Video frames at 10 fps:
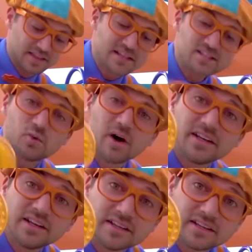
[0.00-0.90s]
This
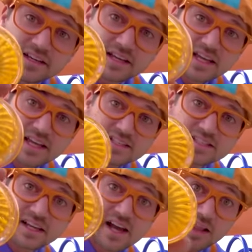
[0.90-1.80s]
one is
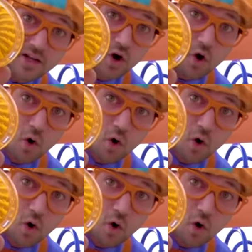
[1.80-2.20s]
the color